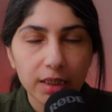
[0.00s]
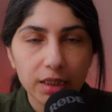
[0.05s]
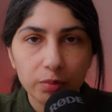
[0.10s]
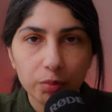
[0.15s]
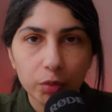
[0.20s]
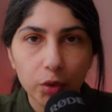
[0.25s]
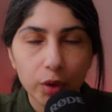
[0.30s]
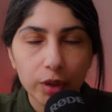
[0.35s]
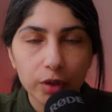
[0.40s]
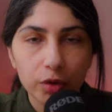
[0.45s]
it's
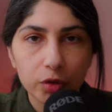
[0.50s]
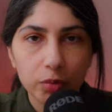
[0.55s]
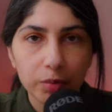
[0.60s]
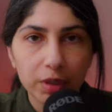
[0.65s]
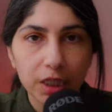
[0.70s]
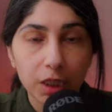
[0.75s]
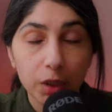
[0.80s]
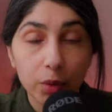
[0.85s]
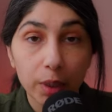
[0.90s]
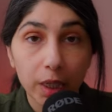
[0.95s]
important to
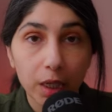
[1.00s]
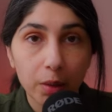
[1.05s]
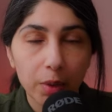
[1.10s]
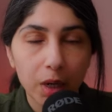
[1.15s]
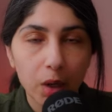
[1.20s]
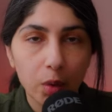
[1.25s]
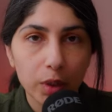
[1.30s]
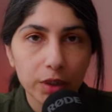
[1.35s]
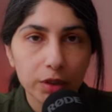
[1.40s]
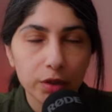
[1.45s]
be quick
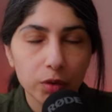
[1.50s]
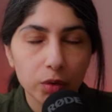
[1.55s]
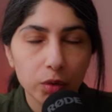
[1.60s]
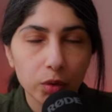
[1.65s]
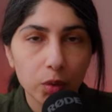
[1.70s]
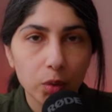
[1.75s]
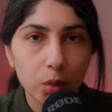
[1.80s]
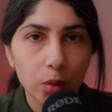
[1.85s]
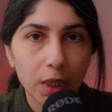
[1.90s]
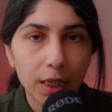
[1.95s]
about what you
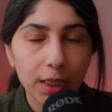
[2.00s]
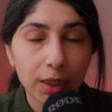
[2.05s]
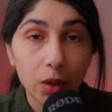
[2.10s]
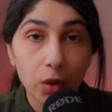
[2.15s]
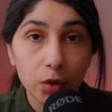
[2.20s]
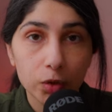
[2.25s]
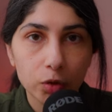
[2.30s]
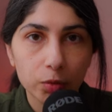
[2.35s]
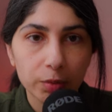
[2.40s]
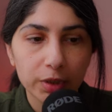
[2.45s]
do while
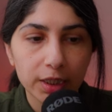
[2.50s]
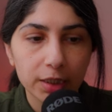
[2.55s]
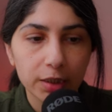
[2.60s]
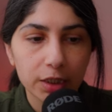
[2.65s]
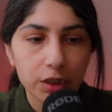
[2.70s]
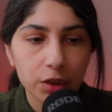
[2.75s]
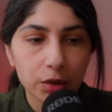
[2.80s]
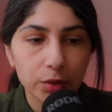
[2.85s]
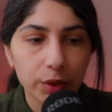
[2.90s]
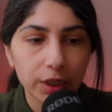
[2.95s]
also being
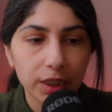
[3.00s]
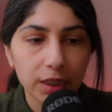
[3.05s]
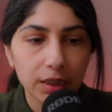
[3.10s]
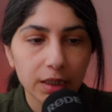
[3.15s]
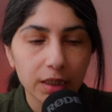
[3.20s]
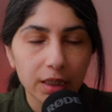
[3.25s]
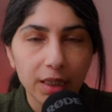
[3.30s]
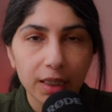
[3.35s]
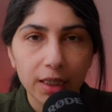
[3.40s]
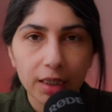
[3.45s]
discreet.
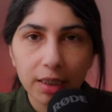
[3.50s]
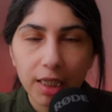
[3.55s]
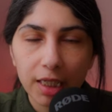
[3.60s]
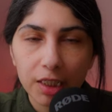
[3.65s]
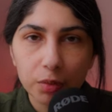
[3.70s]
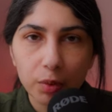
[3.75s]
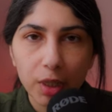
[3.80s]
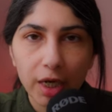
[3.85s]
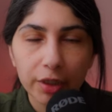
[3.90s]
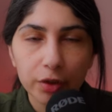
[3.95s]

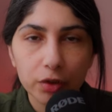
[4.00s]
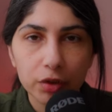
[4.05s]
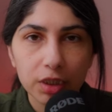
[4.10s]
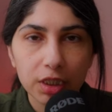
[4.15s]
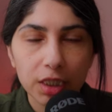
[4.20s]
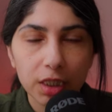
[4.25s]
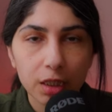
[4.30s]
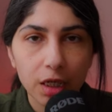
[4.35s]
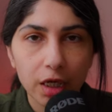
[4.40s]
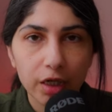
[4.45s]
That's why you
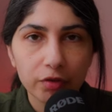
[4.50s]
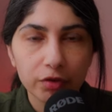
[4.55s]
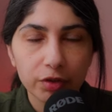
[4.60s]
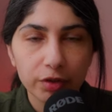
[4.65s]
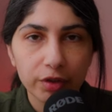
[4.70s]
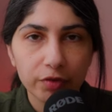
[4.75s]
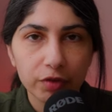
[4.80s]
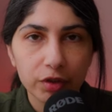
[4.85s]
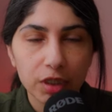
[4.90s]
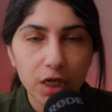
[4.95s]
see a lot of
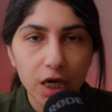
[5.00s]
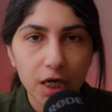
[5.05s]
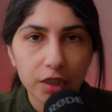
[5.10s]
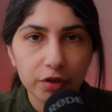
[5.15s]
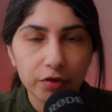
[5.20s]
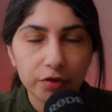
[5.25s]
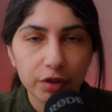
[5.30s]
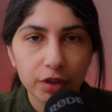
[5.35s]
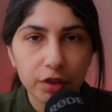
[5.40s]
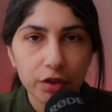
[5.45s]
street
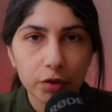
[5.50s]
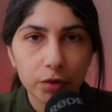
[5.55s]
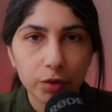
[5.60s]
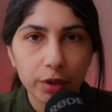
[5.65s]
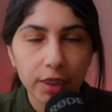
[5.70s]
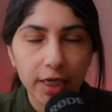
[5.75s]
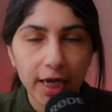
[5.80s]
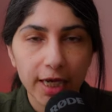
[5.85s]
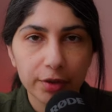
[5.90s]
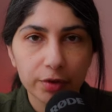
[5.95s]
photographers
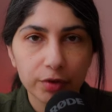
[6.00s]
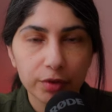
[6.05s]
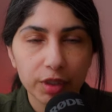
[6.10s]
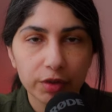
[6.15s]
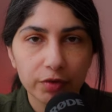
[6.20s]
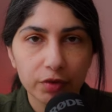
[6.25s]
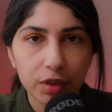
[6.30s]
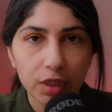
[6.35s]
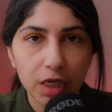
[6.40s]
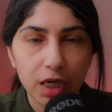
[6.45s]
doing CANDID
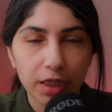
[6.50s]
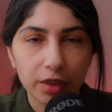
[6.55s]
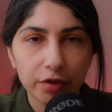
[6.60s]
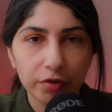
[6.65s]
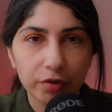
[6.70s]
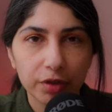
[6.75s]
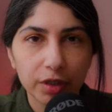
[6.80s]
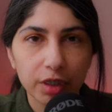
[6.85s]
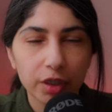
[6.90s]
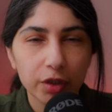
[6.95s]
Street
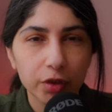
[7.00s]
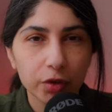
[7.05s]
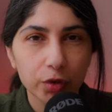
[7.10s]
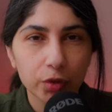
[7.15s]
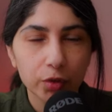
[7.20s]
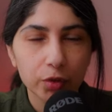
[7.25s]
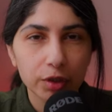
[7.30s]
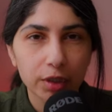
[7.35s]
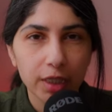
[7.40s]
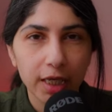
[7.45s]
Photography
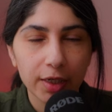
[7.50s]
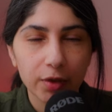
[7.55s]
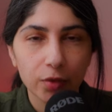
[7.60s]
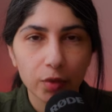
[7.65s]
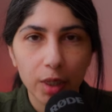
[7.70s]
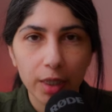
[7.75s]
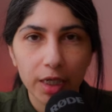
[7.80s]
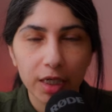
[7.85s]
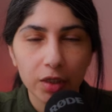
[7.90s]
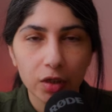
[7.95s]
use that
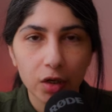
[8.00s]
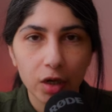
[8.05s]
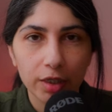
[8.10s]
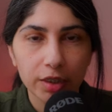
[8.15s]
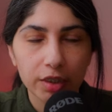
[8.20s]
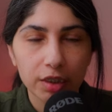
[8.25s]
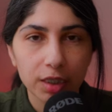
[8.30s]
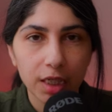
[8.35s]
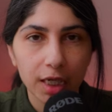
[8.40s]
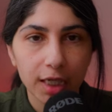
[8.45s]
run and gun
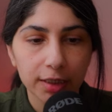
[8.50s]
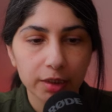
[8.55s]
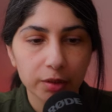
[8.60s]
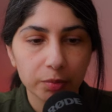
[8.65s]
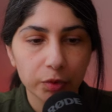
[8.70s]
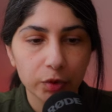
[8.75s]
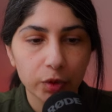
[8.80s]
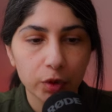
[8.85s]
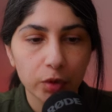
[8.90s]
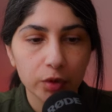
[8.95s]
styled
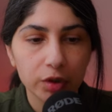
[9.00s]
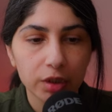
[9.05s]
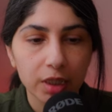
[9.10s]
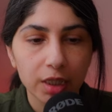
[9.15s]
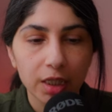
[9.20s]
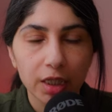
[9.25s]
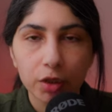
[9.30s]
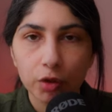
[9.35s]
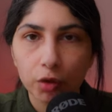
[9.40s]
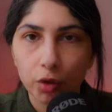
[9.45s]
approach
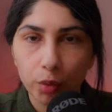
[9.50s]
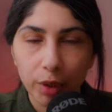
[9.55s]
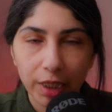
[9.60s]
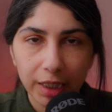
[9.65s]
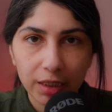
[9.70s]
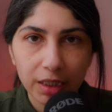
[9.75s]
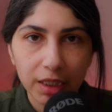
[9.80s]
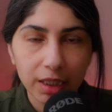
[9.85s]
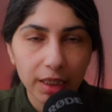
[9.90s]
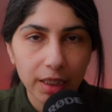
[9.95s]
to
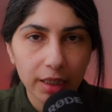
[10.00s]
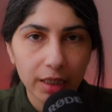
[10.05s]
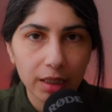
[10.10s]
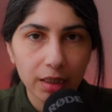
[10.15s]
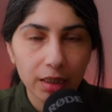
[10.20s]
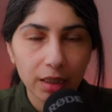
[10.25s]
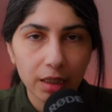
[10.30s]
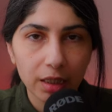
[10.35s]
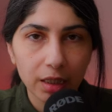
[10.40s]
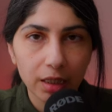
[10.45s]
quickly get
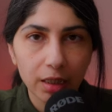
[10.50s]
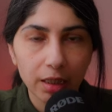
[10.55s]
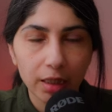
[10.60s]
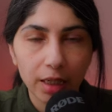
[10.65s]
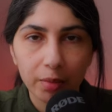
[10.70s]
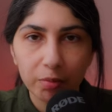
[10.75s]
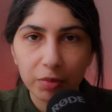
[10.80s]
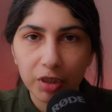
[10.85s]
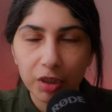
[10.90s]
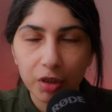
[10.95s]
in there
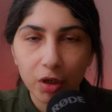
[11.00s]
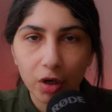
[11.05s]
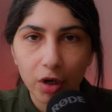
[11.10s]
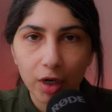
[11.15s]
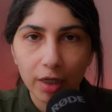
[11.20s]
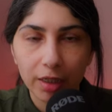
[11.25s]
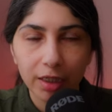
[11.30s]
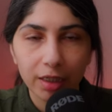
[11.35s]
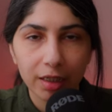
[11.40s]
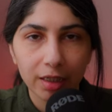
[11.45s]
and be
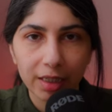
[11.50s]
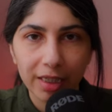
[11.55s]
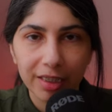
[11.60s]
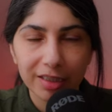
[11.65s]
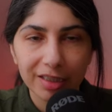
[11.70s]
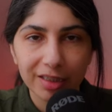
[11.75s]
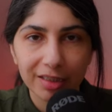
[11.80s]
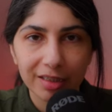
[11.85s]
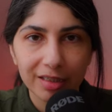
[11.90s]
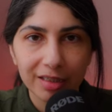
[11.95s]
gone in an
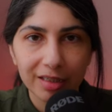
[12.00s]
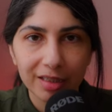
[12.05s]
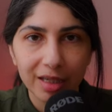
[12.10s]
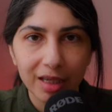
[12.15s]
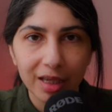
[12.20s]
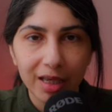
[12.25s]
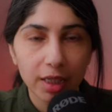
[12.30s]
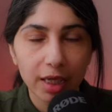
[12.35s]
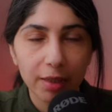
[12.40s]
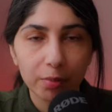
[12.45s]
instant.
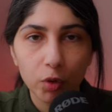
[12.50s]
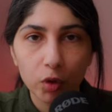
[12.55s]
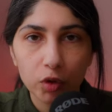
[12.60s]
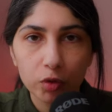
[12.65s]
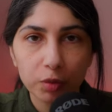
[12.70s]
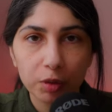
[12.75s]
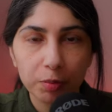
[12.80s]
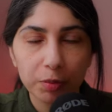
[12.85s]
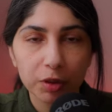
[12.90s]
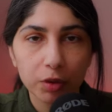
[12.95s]
And
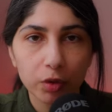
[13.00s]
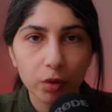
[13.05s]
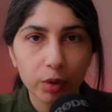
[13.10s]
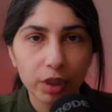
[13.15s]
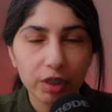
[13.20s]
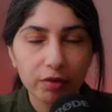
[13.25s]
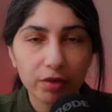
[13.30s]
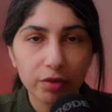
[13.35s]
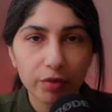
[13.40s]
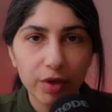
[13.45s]
most people don't
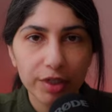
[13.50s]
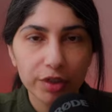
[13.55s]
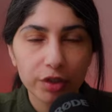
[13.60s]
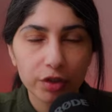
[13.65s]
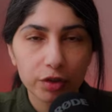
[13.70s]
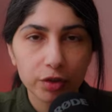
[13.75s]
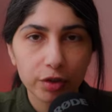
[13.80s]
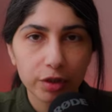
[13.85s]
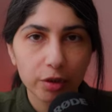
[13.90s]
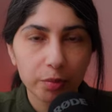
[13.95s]
even
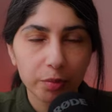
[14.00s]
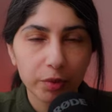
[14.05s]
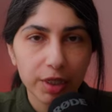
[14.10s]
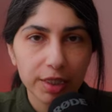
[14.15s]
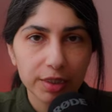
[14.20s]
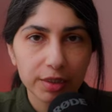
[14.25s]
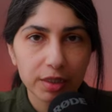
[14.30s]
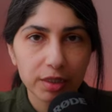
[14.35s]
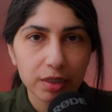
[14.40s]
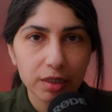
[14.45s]
register your
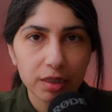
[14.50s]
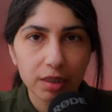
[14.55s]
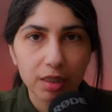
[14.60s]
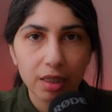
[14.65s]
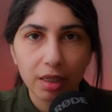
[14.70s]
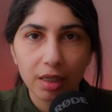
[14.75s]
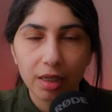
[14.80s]
presence,